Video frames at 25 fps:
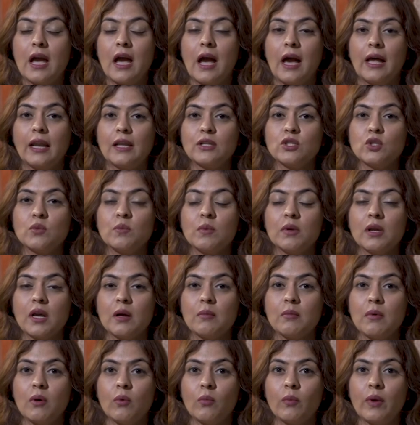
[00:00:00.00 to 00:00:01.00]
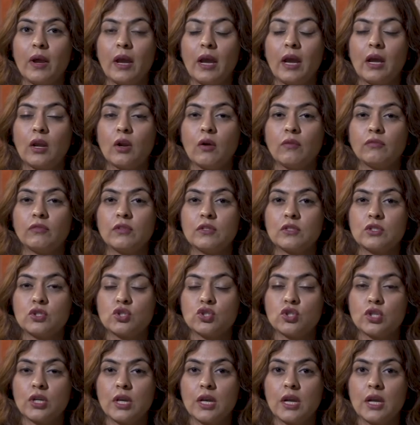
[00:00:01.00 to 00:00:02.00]
And as you become aware of this
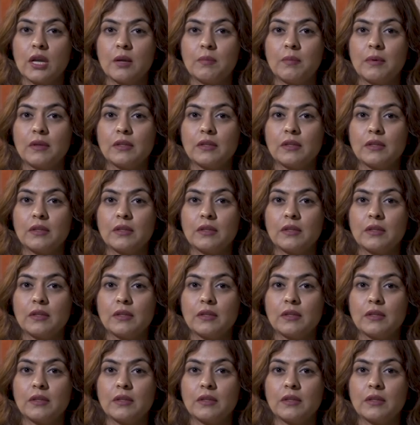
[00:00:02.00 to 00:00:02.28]
shape